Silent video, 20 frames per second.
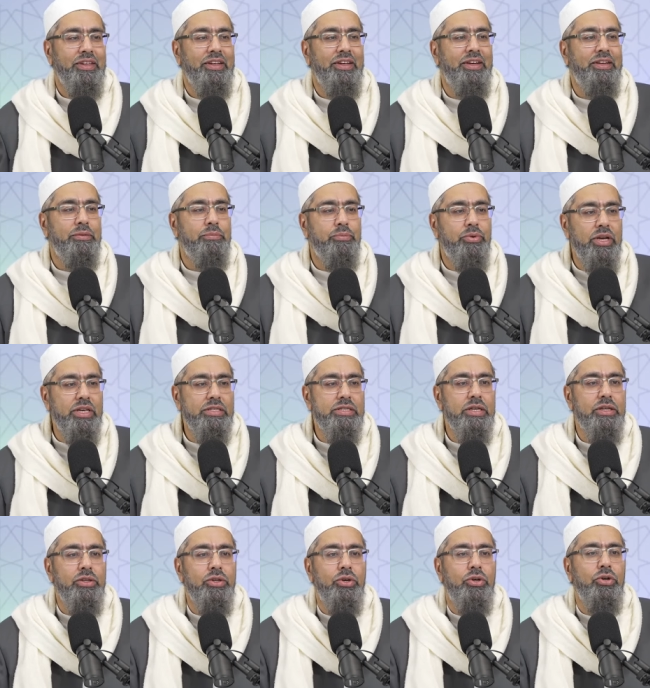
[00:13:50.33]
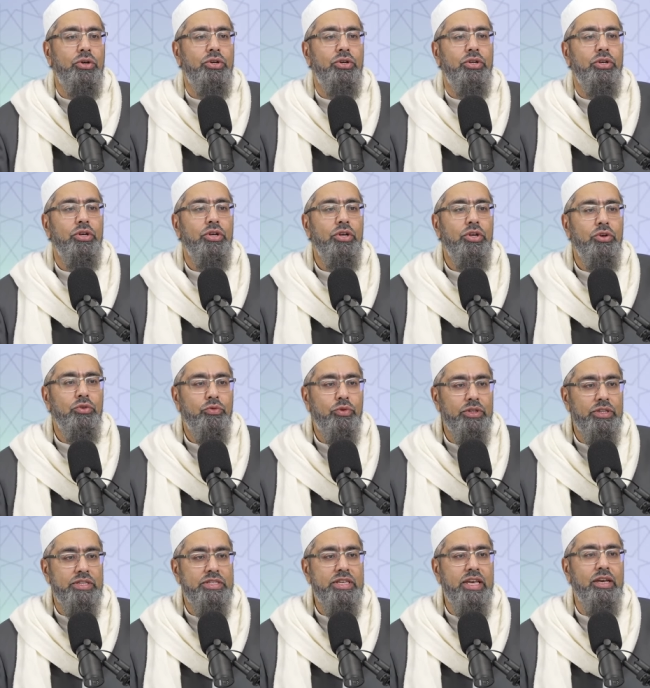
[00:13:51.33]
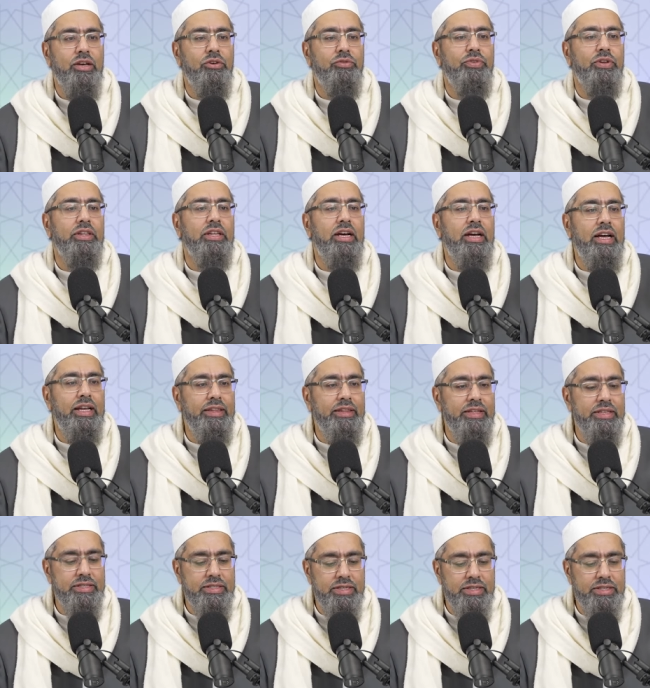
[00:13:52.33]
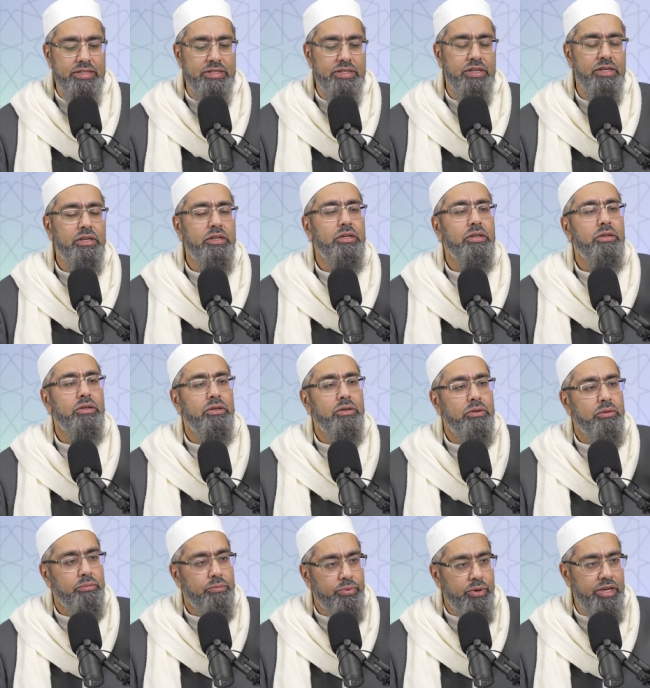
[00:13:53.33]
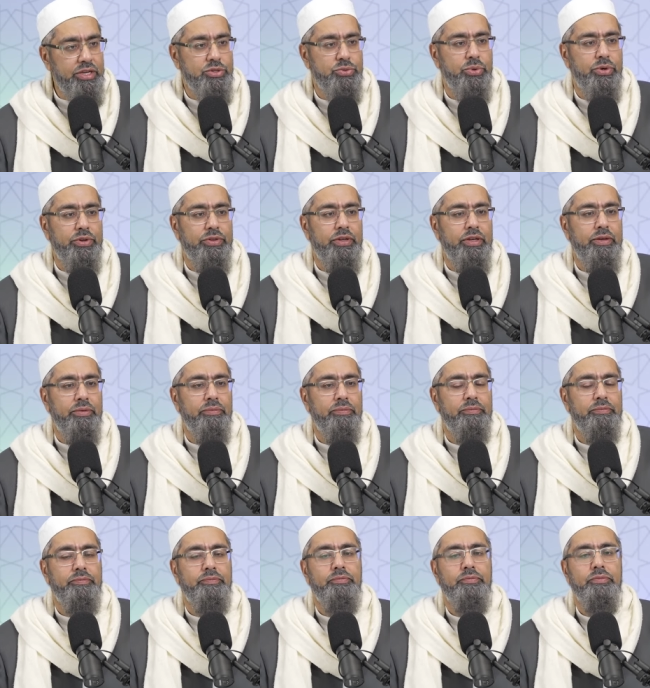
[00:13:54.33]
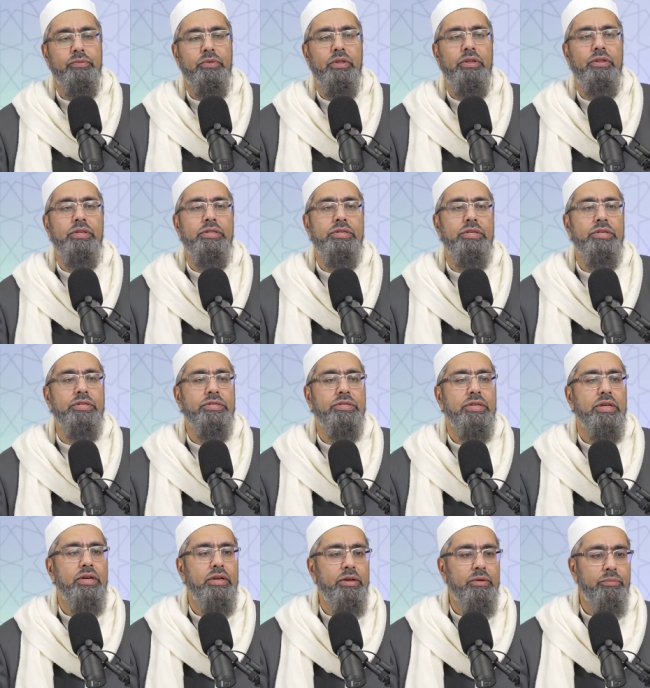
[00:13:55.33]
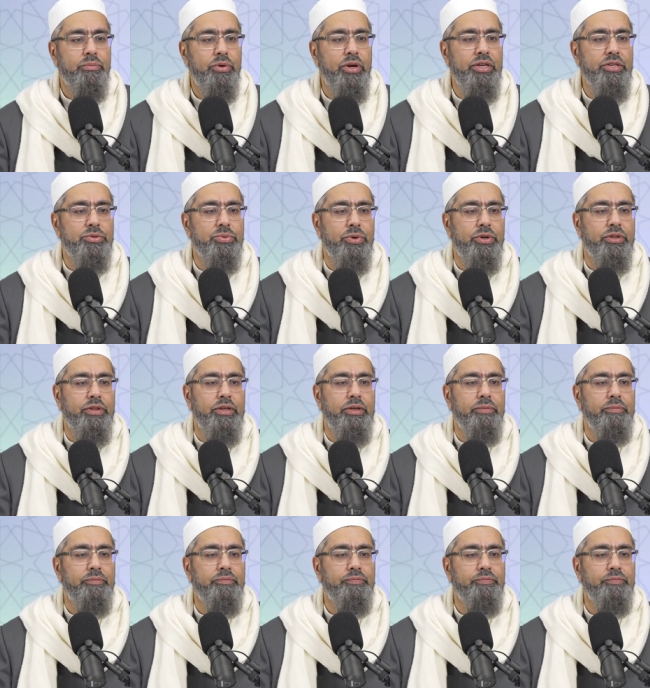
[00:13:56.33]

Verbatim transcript: Right? Praising the good for the sake of Allah. And this is praiseworthy. This is praiseworthy.